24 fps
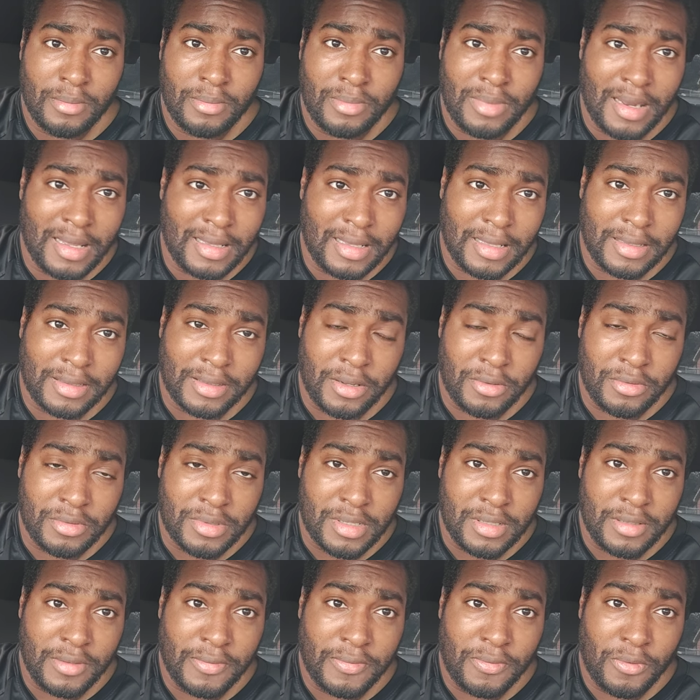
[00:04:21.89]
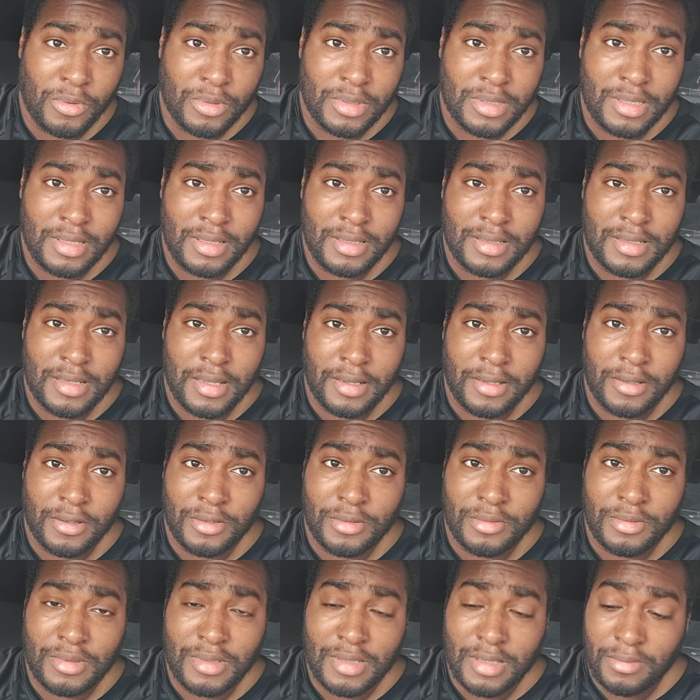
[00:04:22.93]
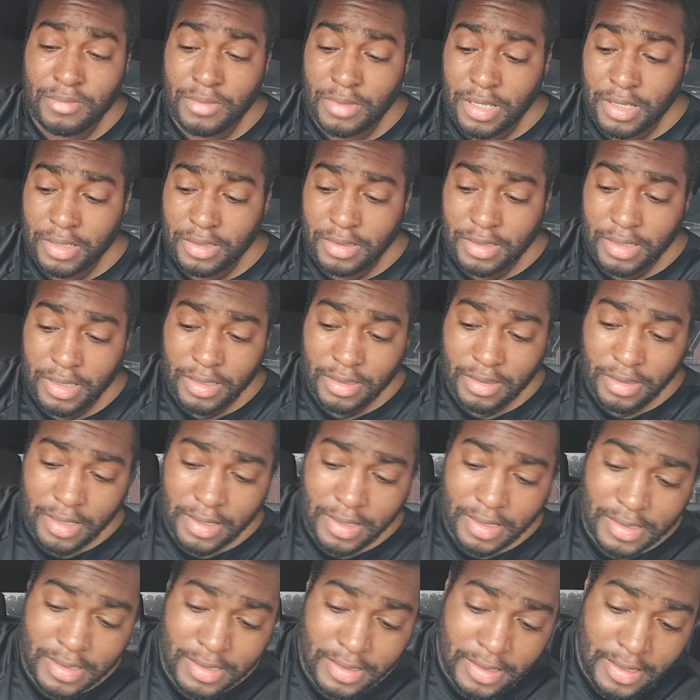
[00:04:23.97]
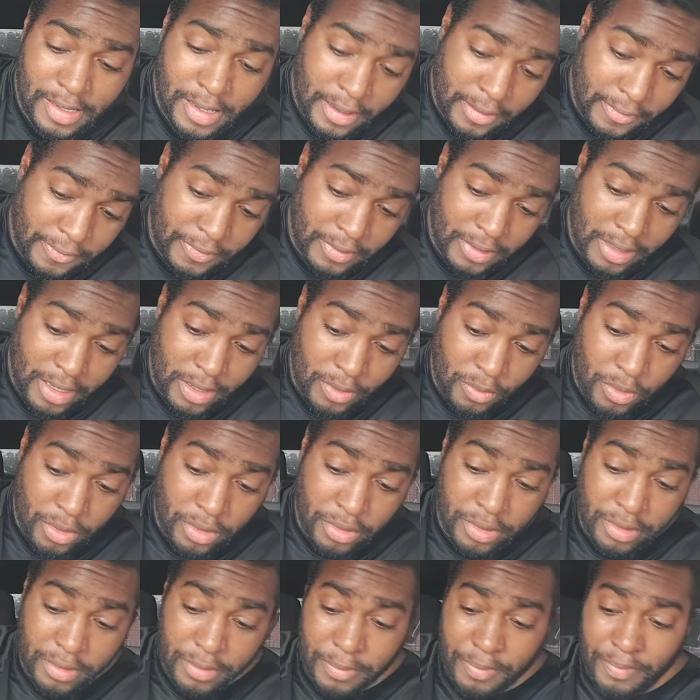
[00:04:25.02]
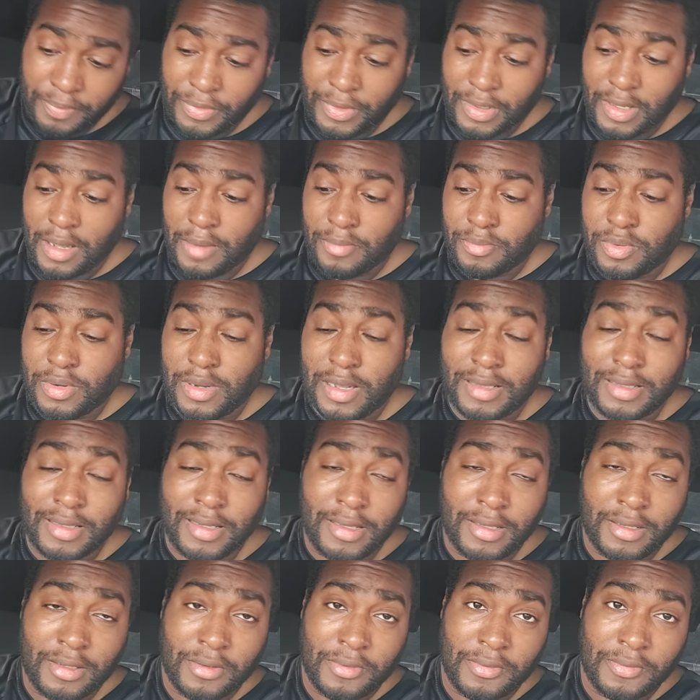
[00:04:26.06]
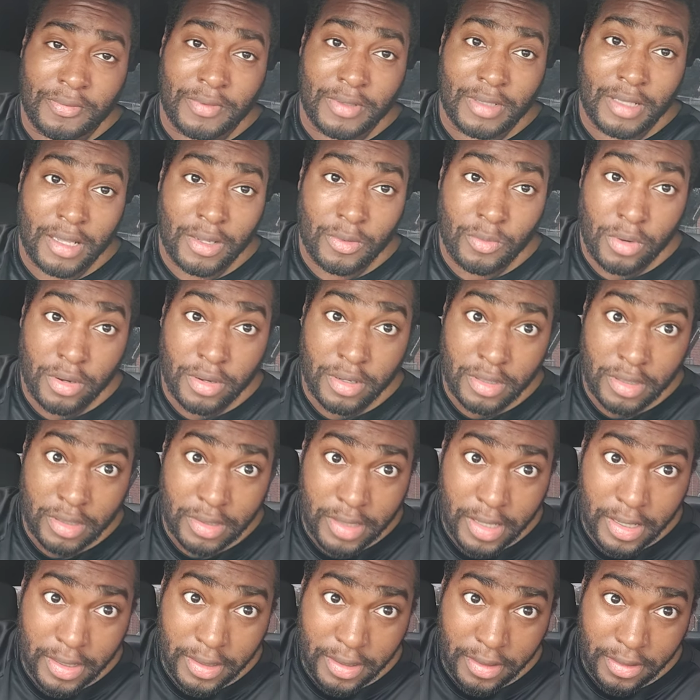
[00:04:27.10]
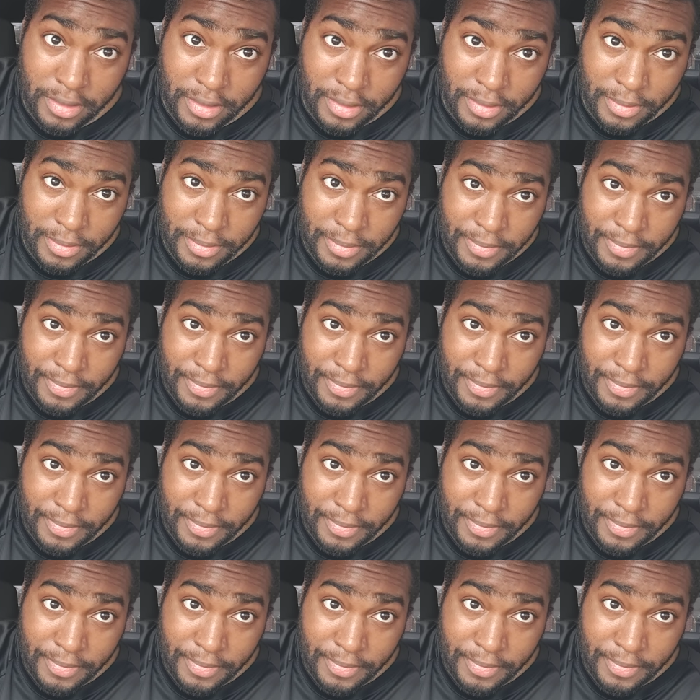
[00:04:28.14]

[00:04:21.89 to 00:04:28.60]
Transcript: Probably like 13, 14 take home, something like that. Like I said, I ain't feel like working. I probably ain't gonna feel like working a day either.